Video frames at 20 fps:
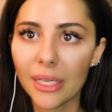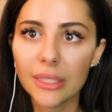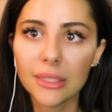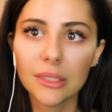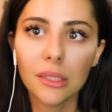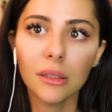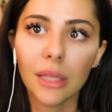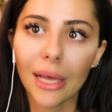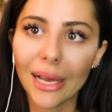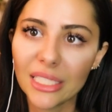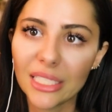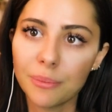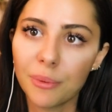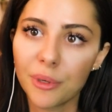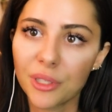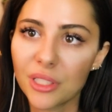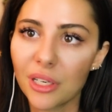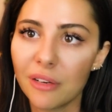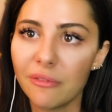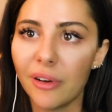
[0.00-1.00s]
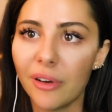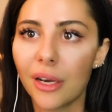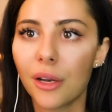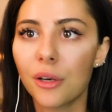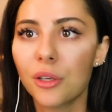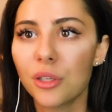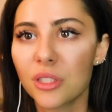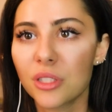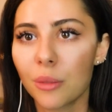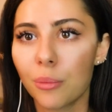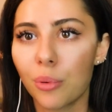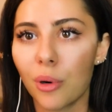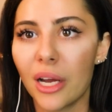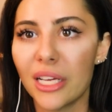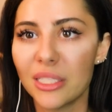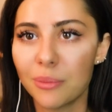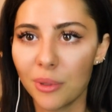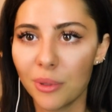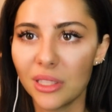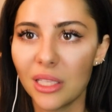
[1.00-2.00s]
he's the last person invited to a
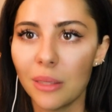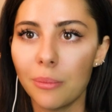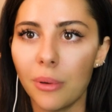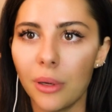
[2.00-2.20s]
surprise birthday